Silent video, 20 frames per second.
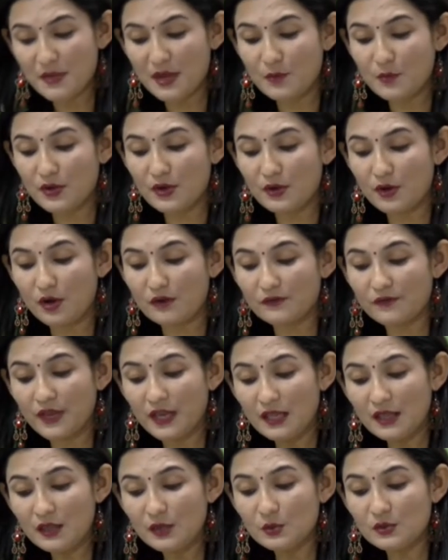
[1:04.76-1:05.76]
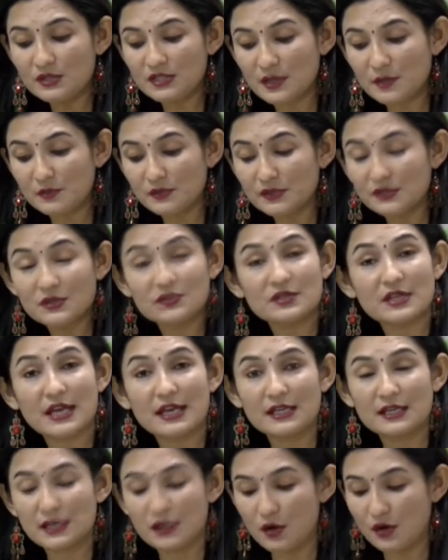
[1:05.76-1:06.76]
member of Hindu Temple
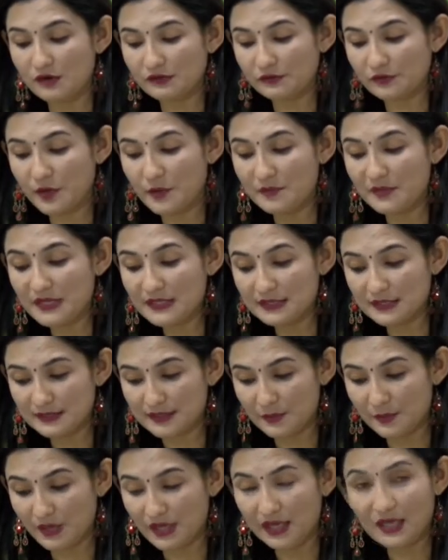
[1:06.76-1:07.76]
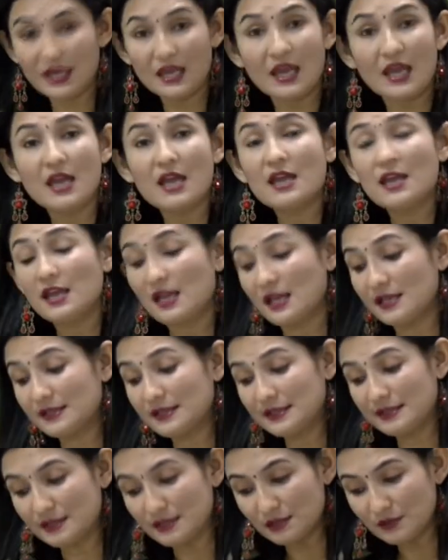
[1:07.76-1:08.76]
Society of Mississippi. He has
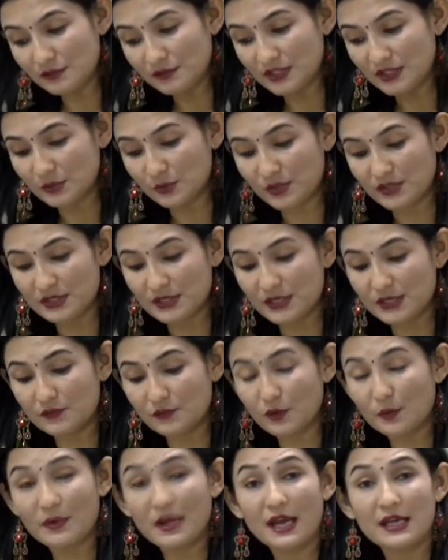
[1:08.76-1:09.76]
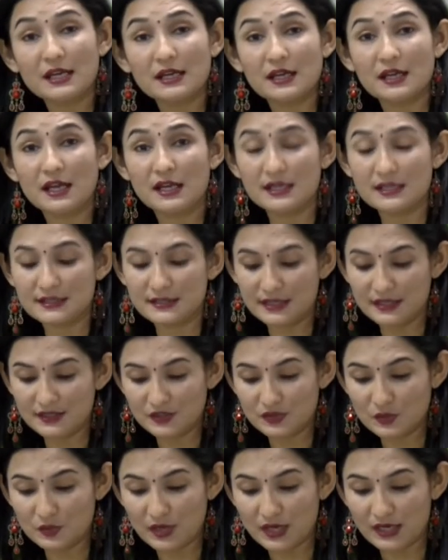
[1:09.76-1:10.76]
served as president from
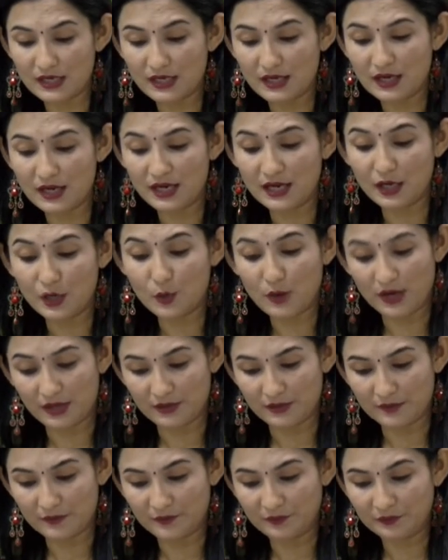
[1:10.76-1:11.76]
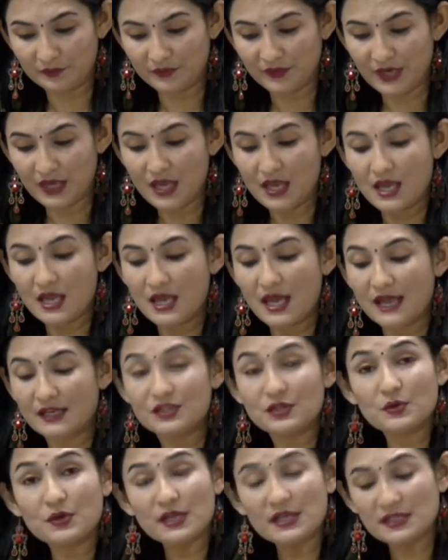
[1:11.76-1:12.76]
1986 to 1991.
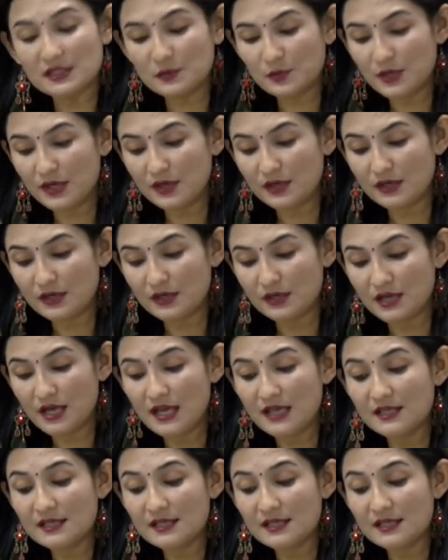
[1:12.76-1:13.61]
And during his period,